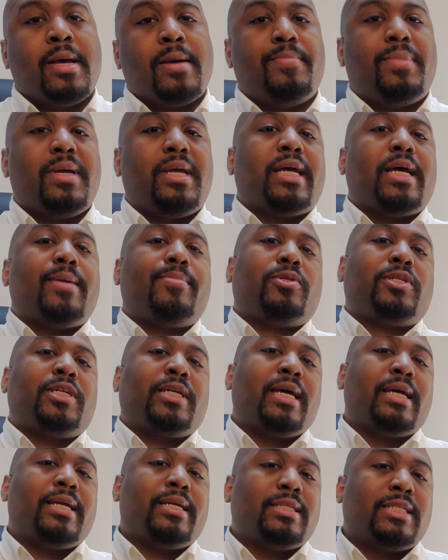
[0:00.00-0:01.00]
being able to
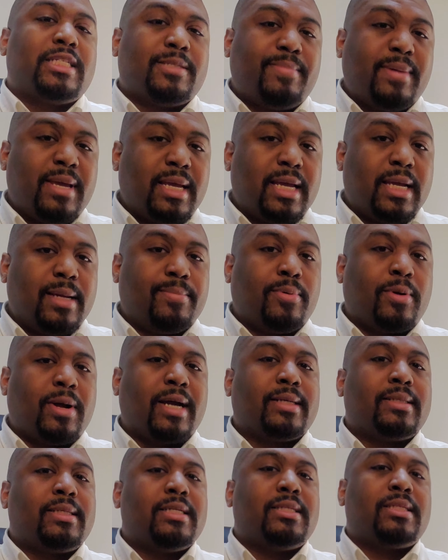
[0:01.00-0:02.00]
get in speaking
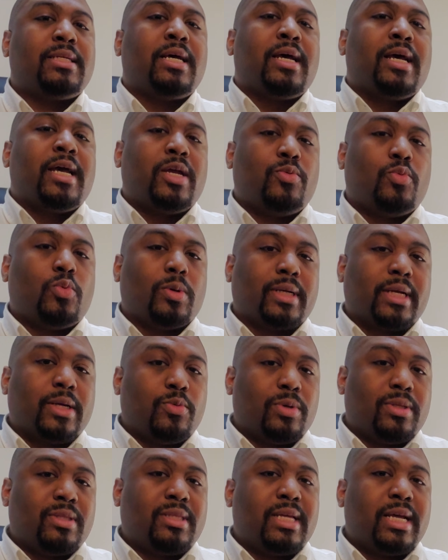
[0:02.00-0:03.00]
practice and working
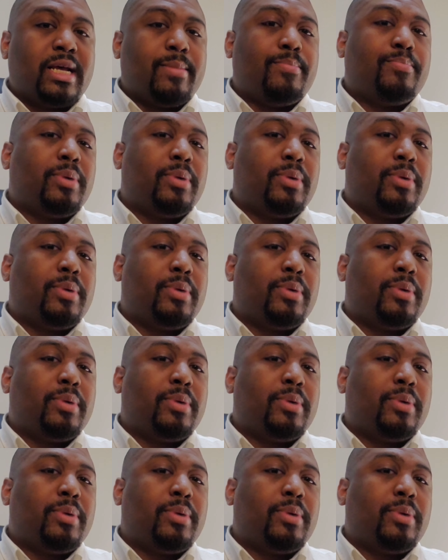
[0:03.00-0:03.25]
with them.